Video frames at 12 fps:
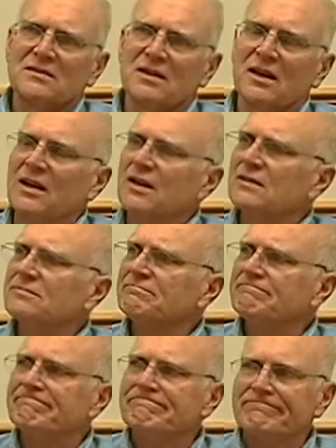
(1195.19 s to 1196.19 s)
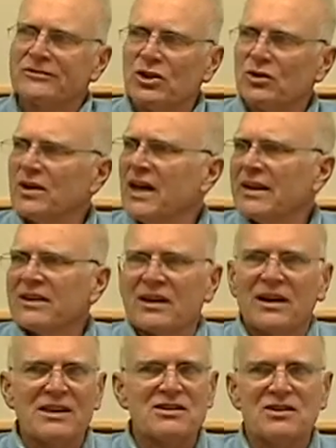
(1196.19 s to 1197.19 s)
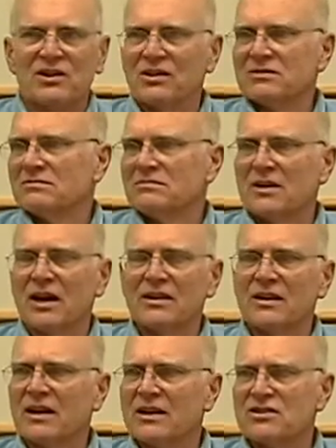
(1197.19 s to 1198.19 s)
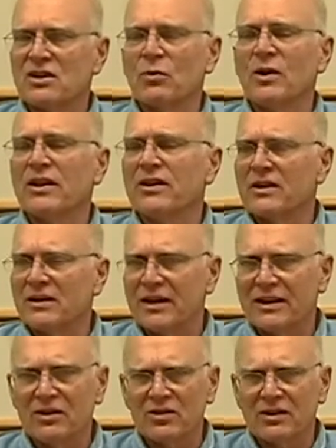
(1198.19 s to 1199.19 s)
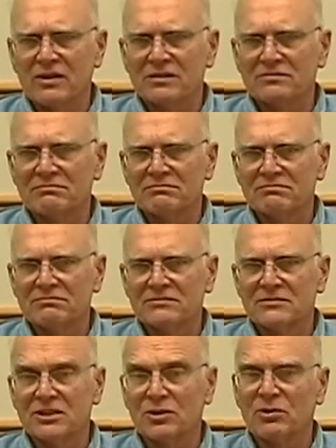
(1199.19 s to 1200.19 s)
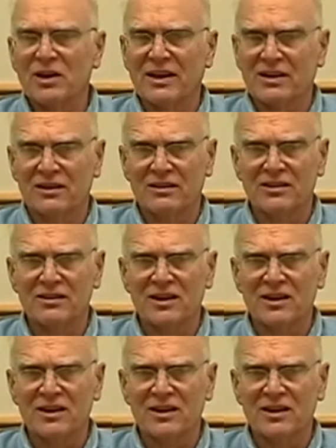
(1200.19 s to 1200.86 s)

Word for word: Uh, no, not that I saw. Not that, not that I saw. Well, the, I know the there were like hundred